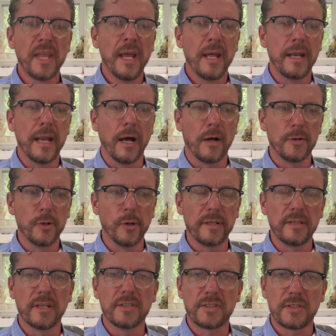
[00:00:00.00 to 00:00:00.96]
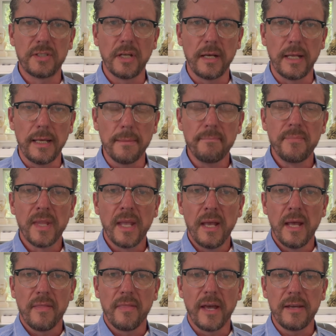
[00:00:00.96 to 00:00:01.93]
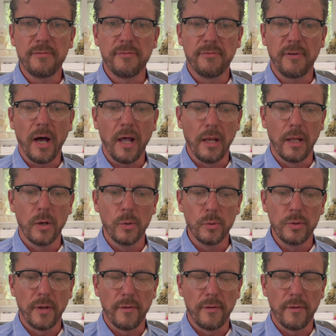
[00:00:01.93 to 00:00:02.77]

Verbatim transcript: Now, during this study, they followed